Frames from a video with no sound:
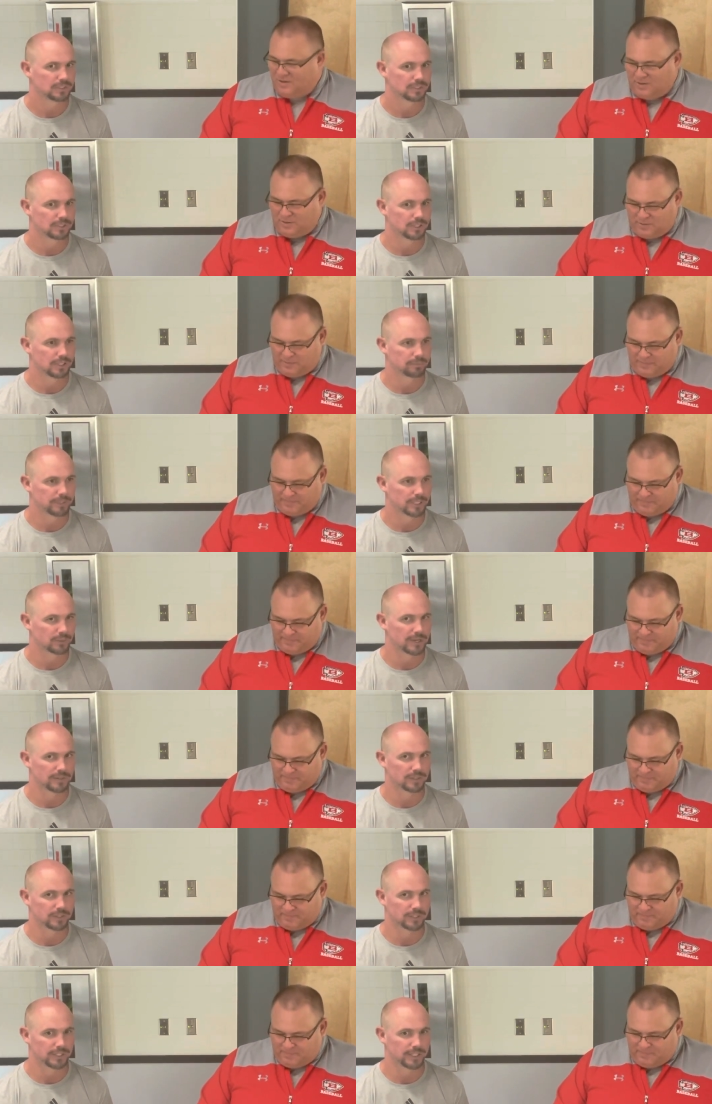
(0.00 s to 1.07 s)
Speaker 1: uh, be
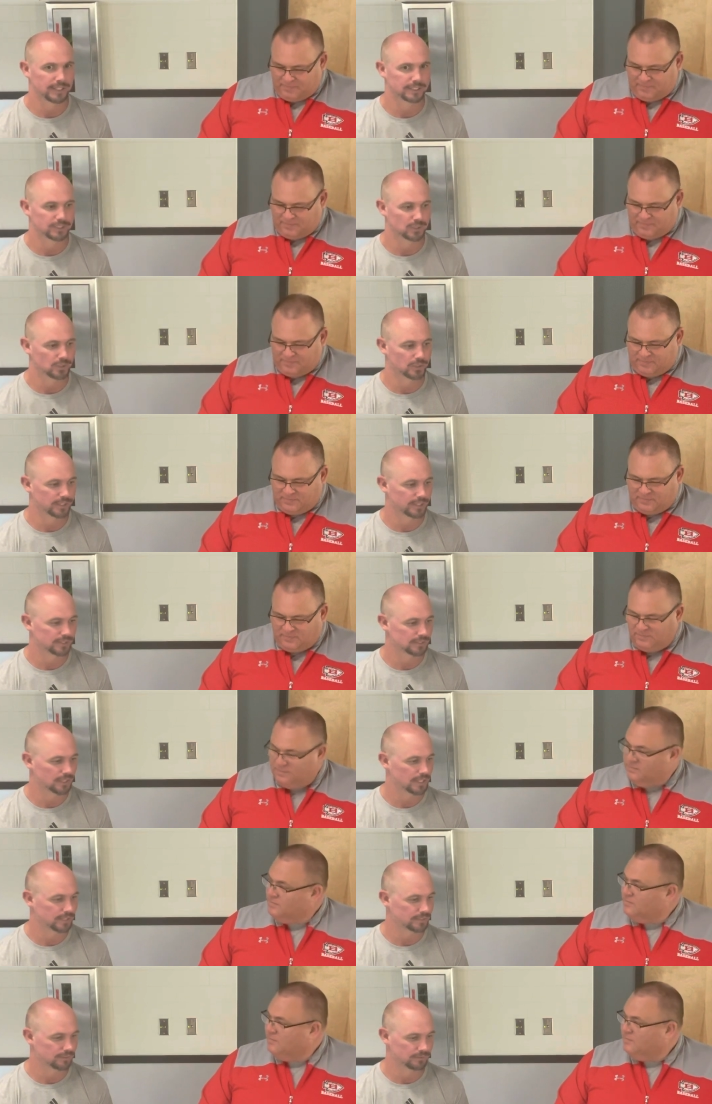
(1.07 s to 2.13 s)
around our kids. I know our kids
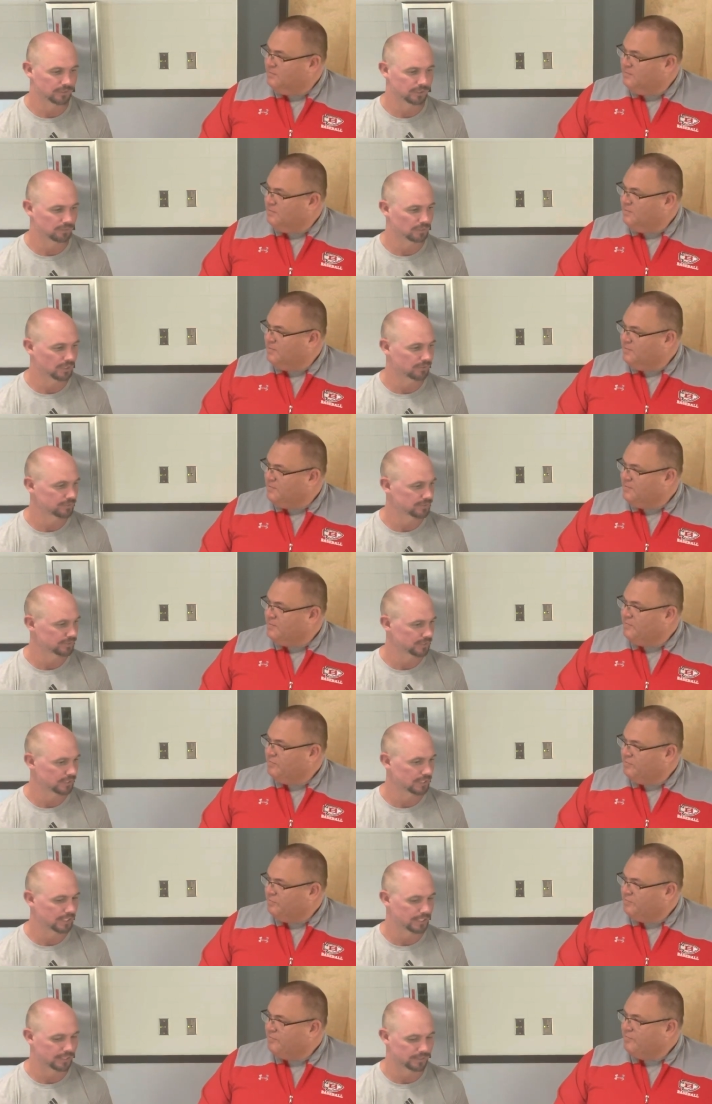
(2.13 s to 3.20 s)
like you know love to see
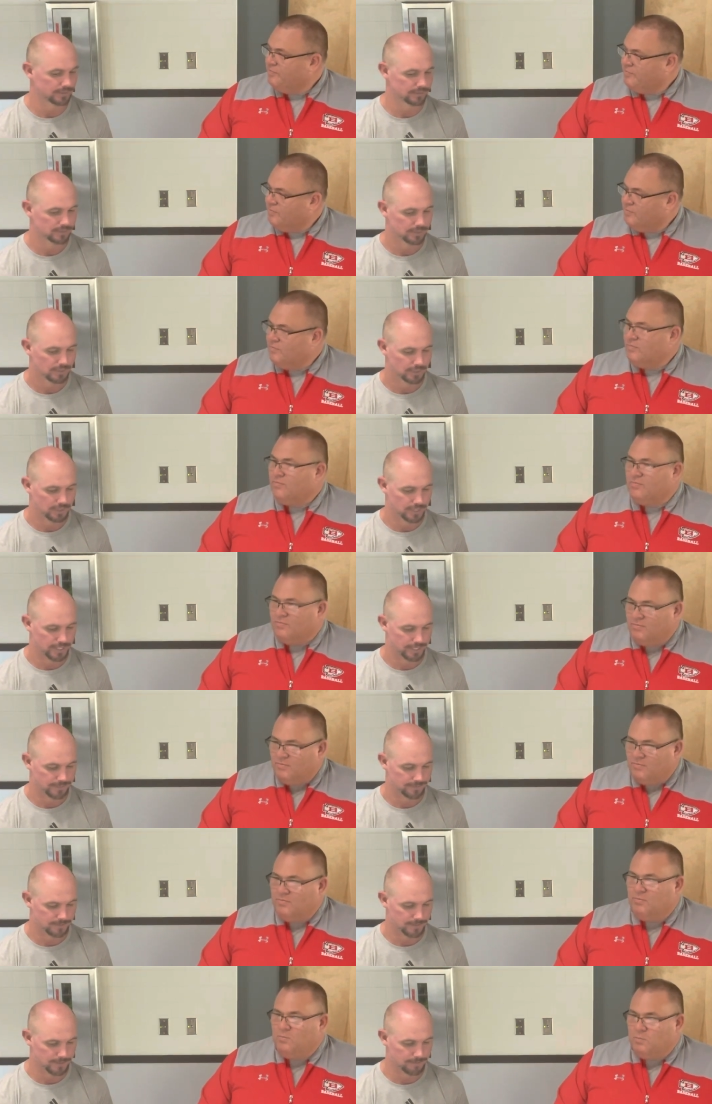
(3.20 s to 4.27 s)
that, and
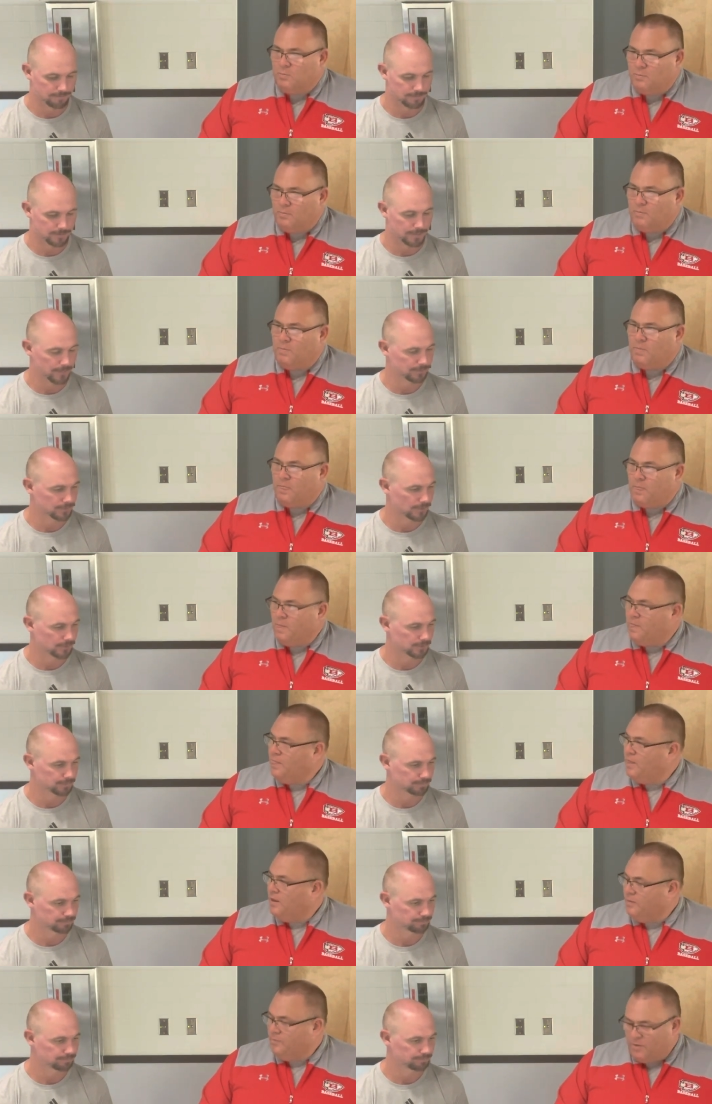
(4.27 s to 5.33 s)
and uh, so that was awesome.
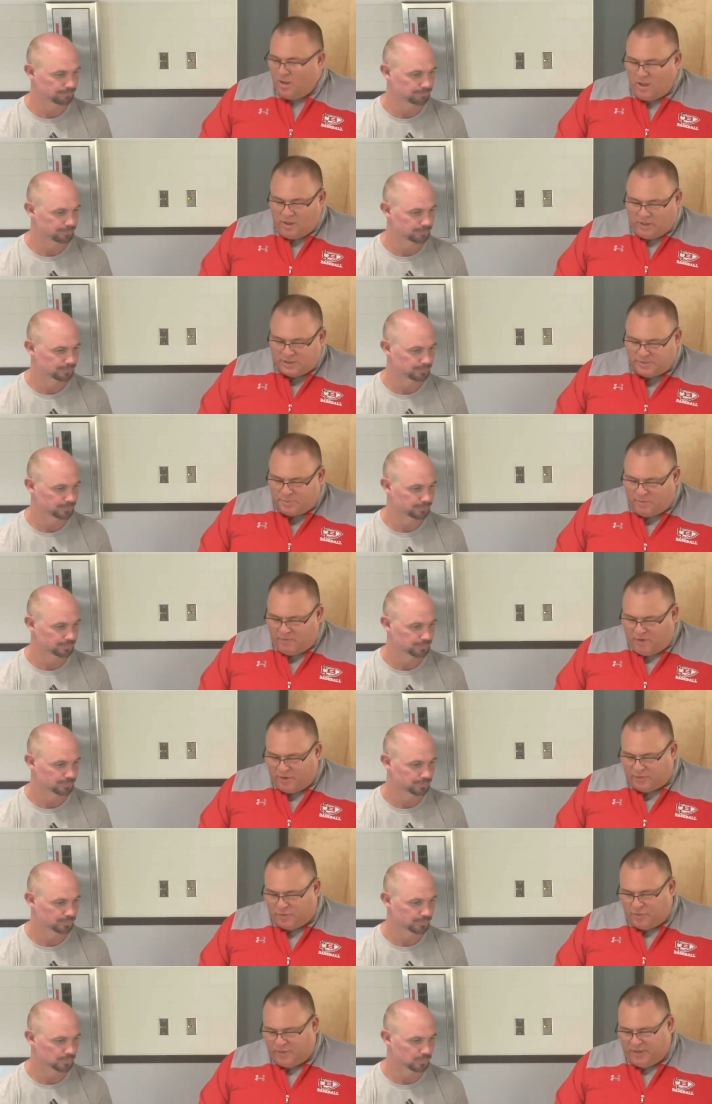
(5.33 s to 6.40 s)
Speaker 2: Let's move
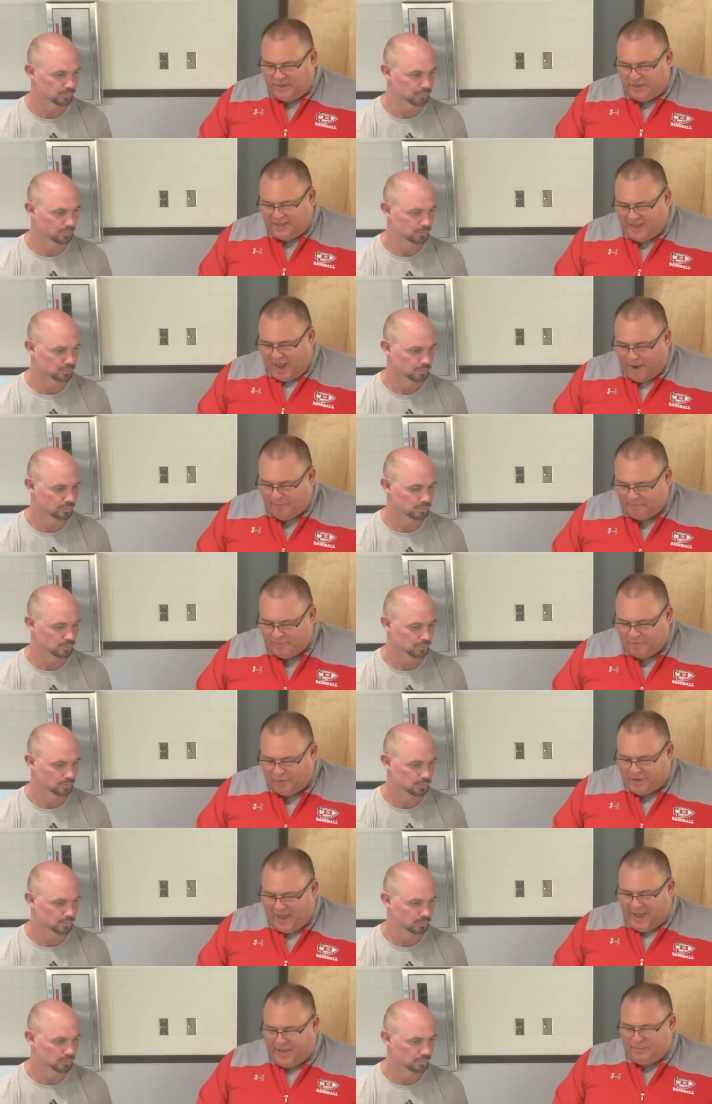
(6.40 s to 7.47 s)
on to the
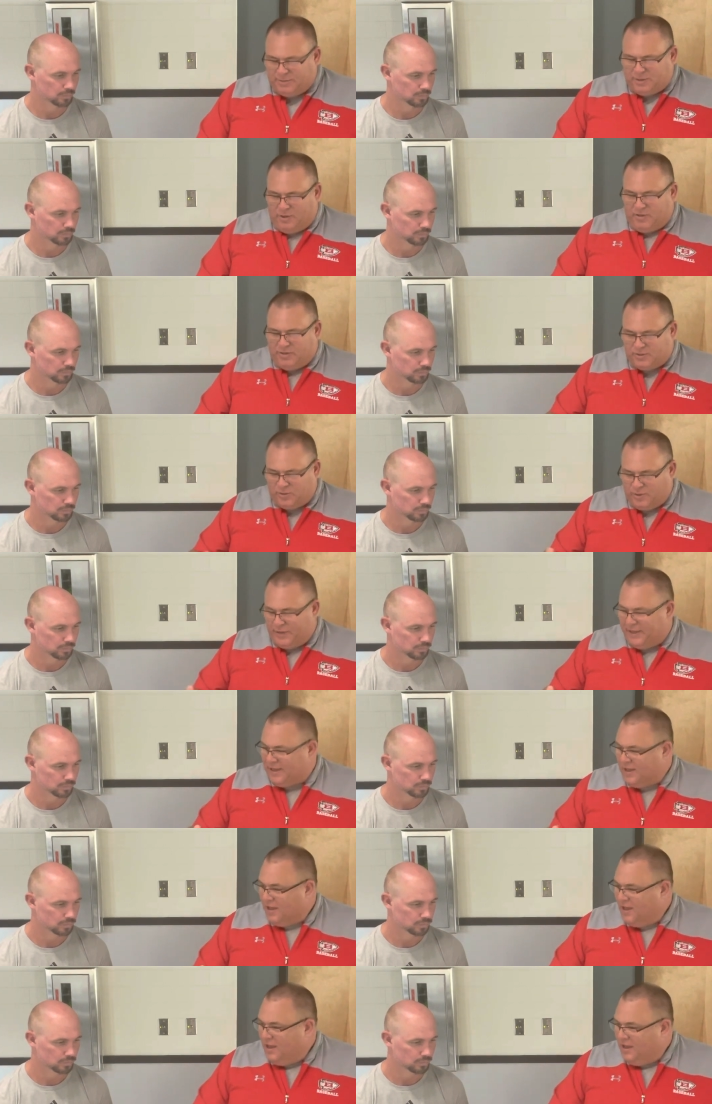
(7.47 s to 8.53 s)
D'Iberville game. So this
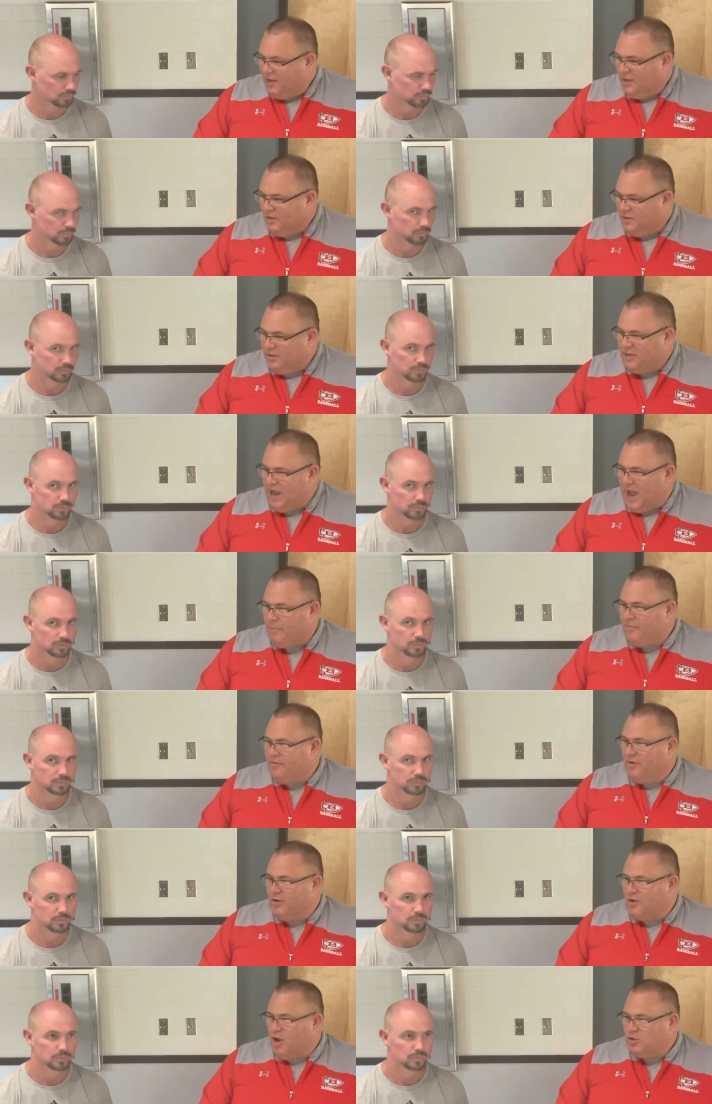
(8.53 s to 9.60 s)
week,
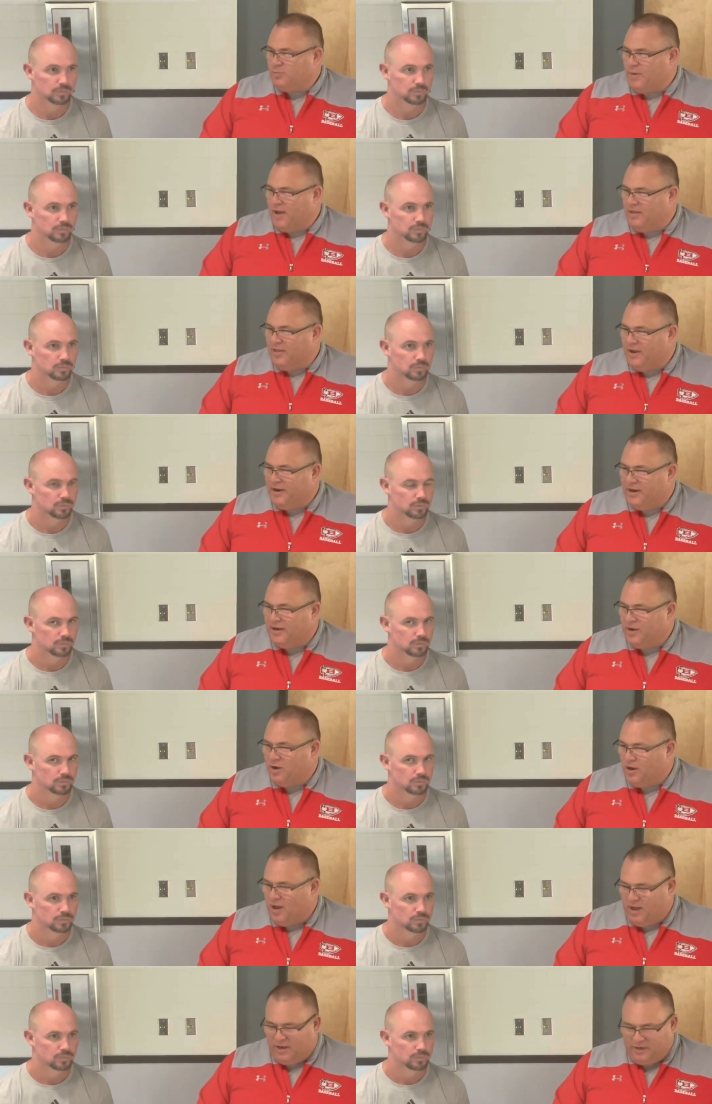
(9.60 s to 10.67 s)
D'Iberville coached by Larry
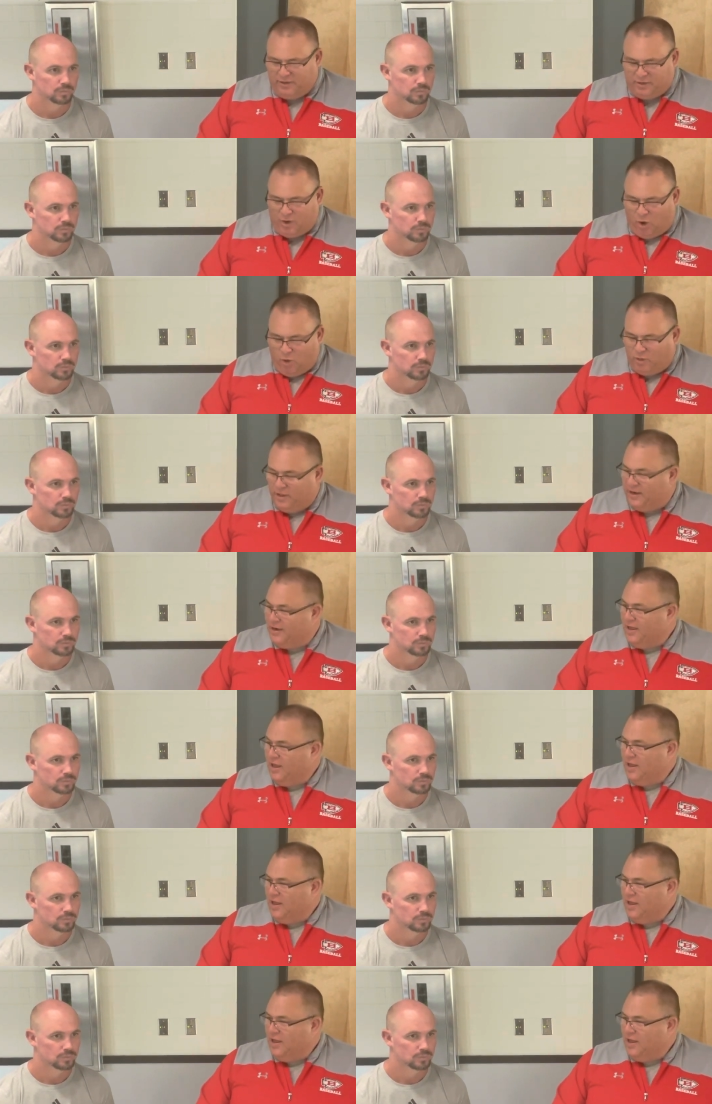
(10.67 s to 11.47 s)
uh, Dolan,